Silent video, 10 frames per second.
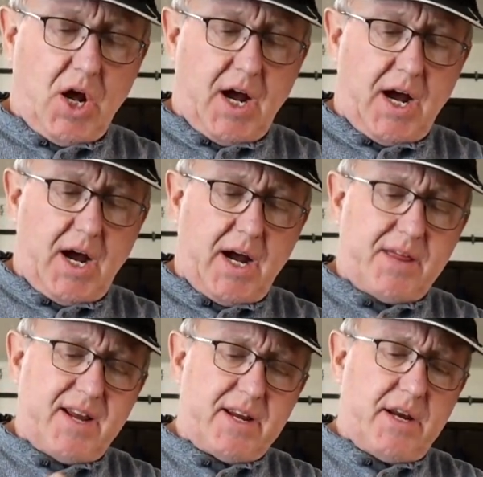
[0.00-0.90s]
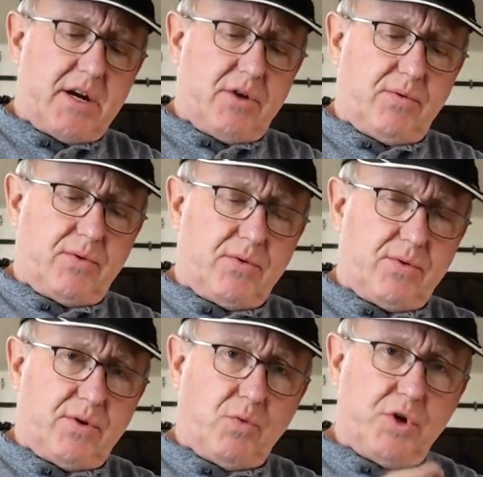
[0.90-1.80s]
I think, you know,
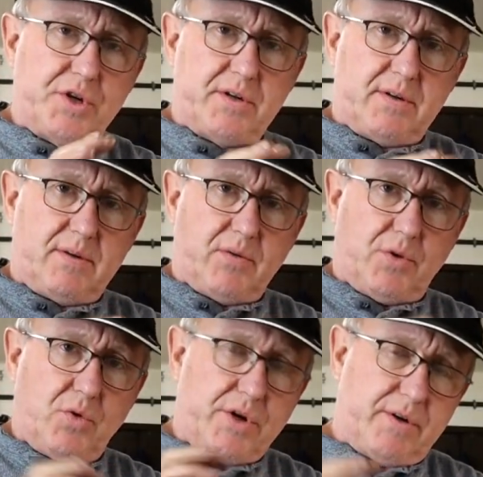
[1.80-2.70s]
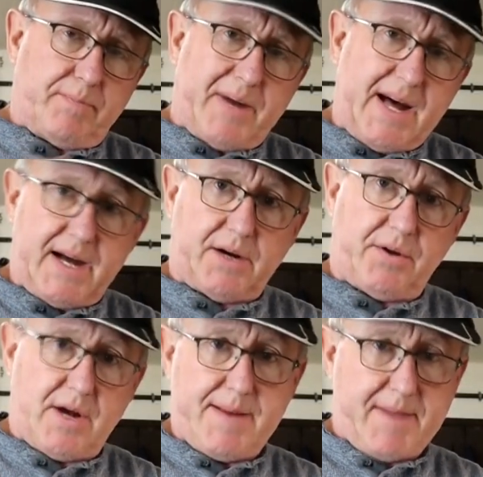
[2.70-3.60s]
the wooden puck
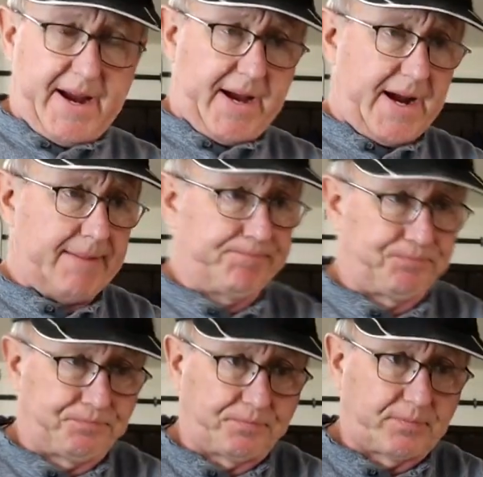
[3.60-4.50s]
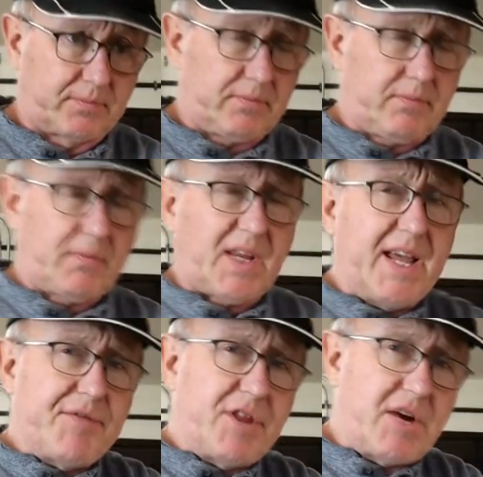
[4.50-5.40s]
that I made up,
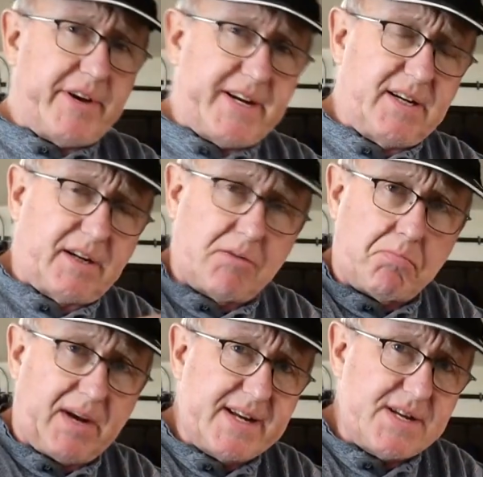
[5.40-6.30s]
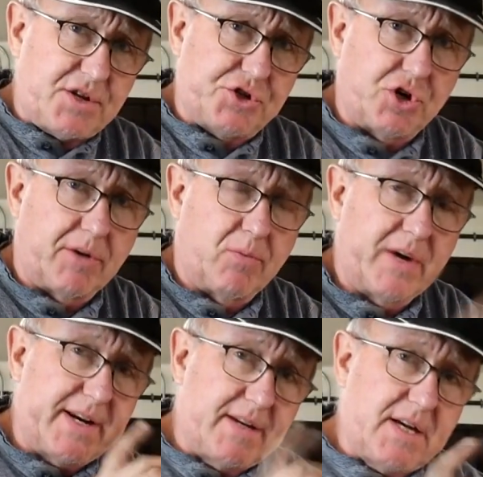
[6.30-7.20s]
even though it didn't complete the job,
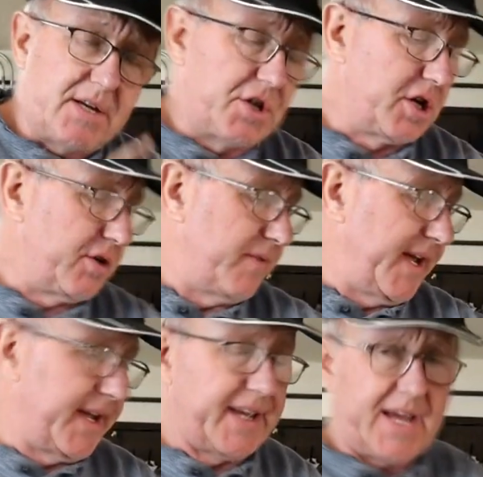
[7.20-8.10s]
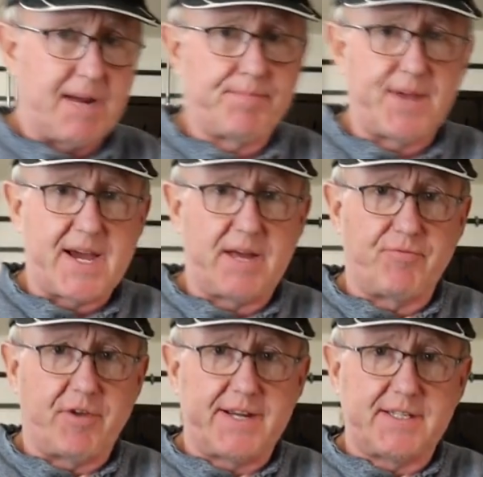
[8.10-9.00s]
what it did do, it kept that
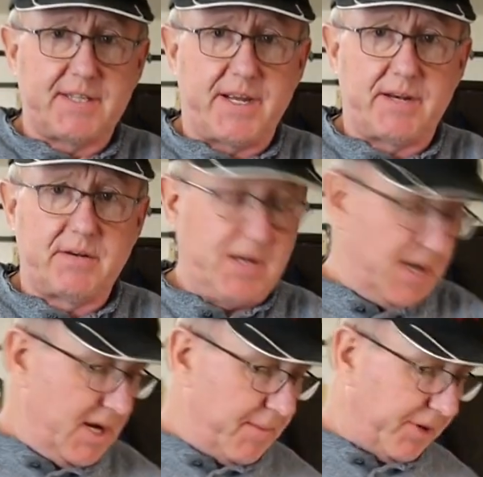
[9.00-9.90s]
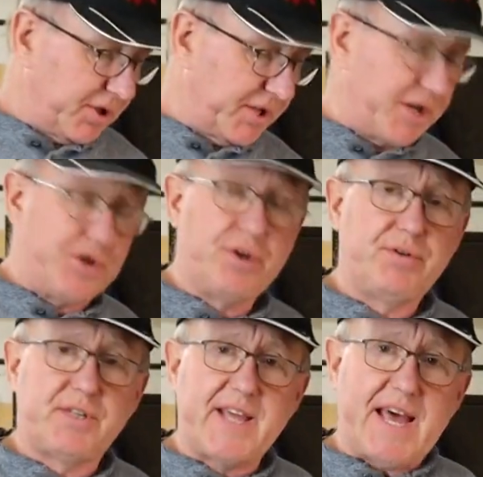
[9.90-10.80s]
race in, because it
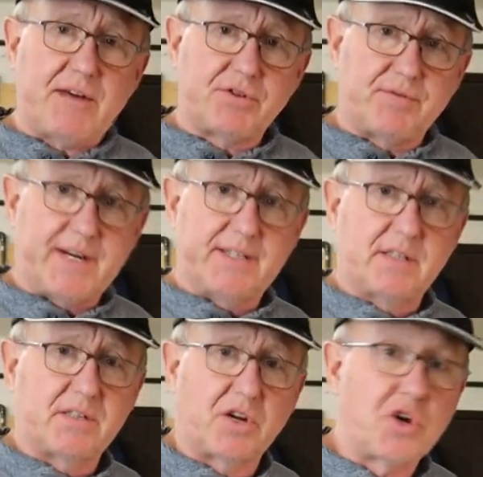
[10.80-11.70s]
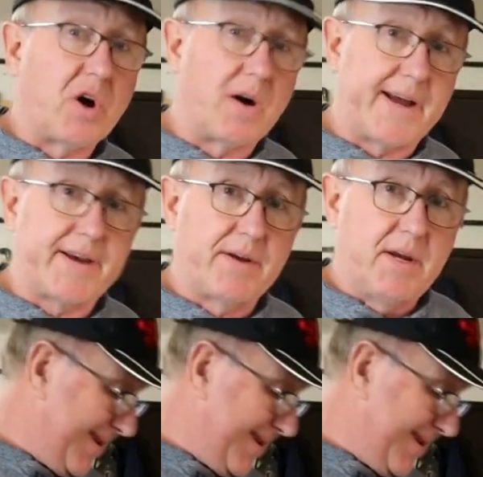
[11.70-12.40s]
used the outer race as a guide.